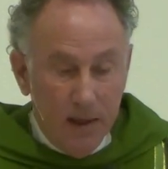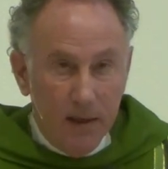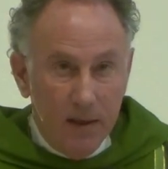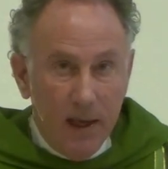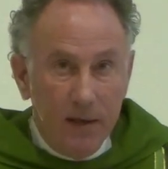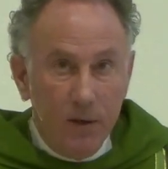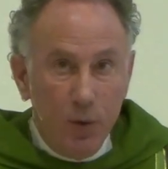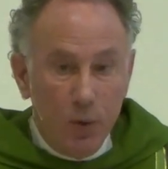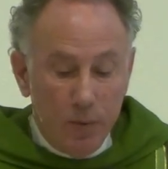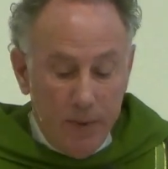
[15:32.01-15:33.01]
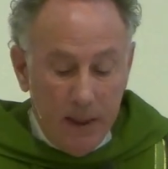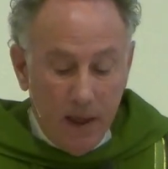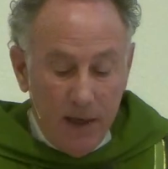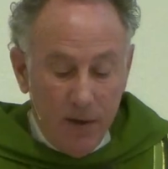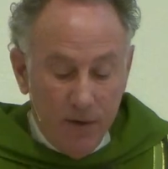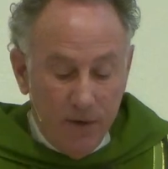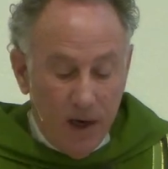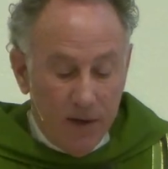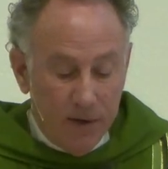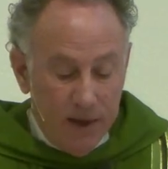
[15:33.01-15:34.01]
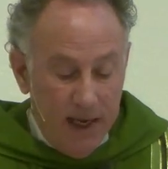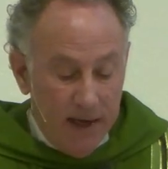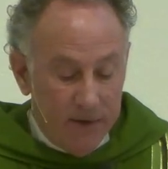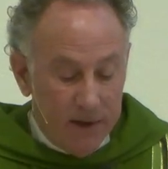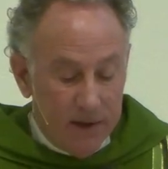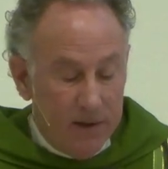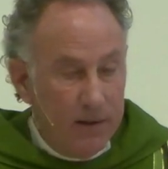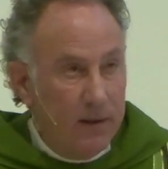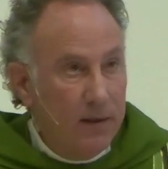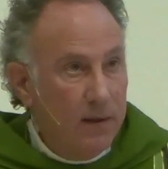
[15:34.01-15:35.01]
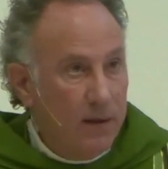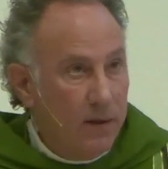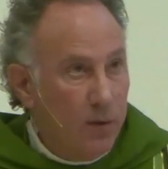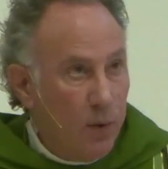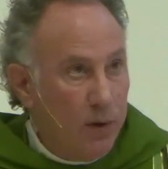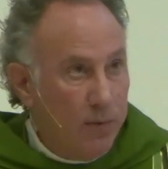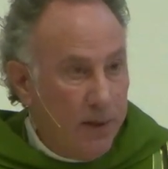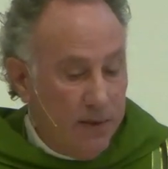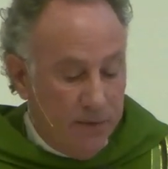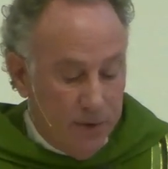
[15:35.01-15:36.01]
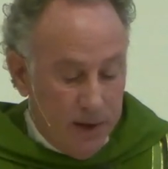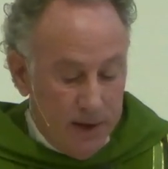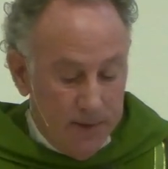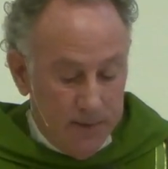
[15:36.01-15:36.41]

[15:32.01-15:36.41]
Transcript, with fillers: And then you will be like your Father in heaven, and you will be free.